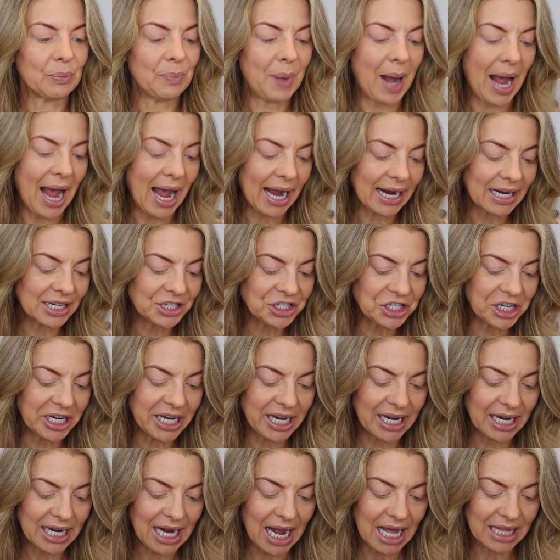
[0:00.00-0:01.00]

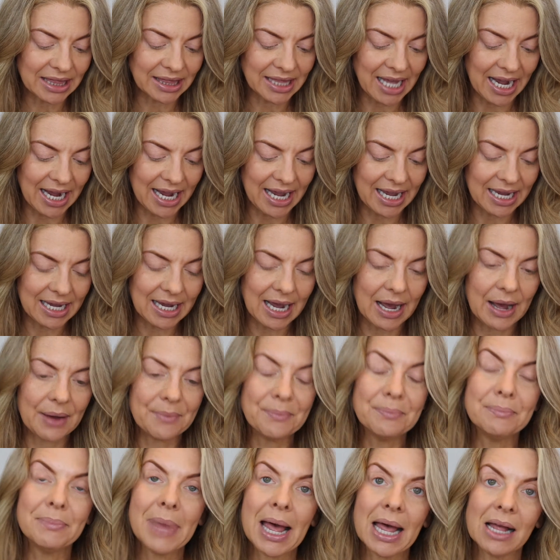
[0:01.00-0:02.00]
packaging, like
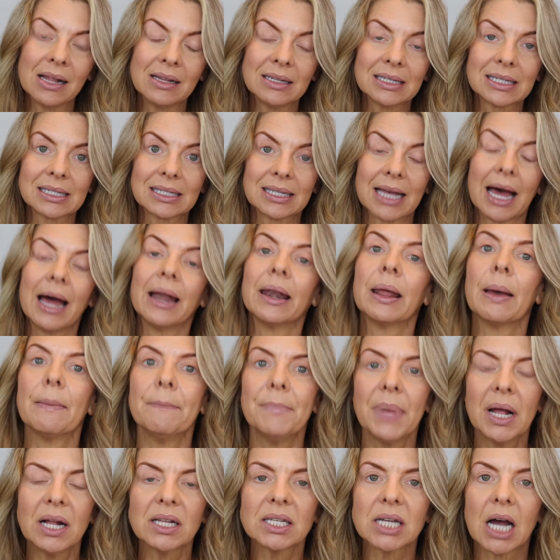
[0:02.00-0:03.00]
Mel said,
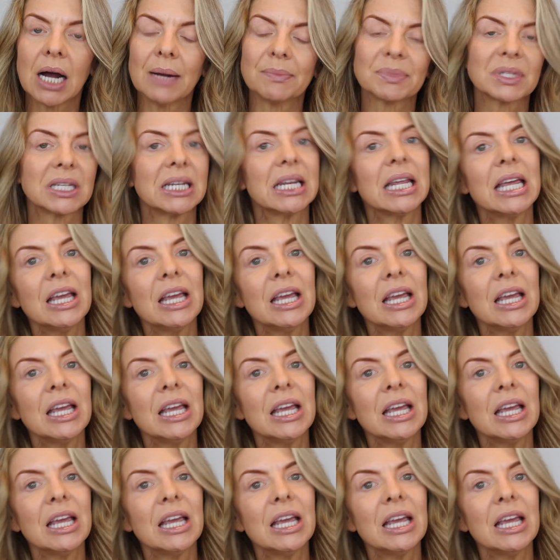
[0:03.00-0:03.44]
Mel Thompson.